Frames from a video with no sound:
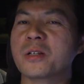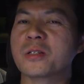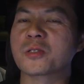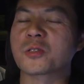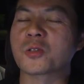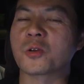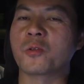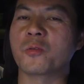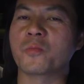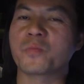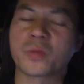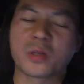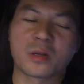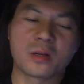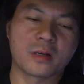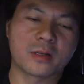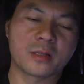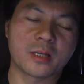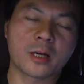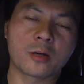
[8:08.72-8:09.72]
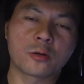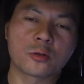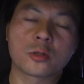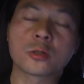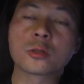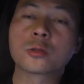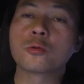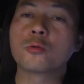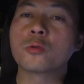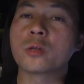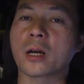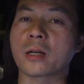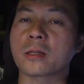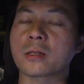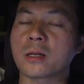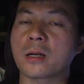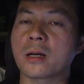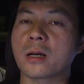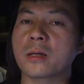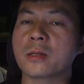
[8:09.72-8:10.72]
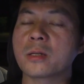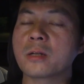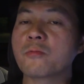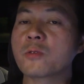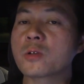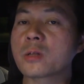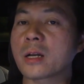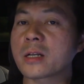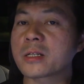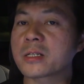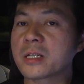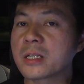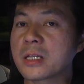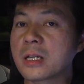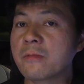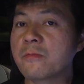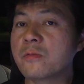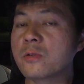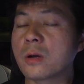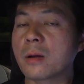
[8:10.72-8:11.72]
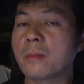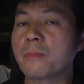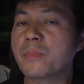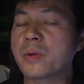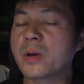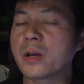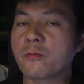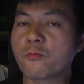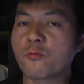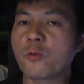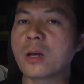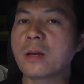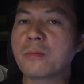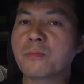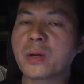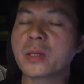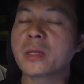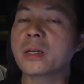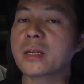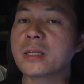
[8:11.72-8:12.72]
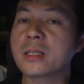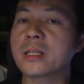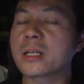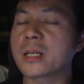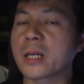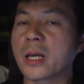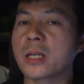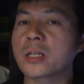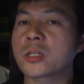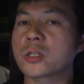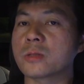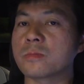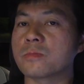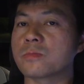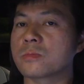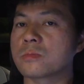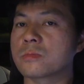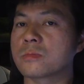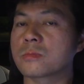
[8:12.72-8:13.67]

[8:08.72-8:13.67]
So they could just do that, and it will actually give you a way better indication.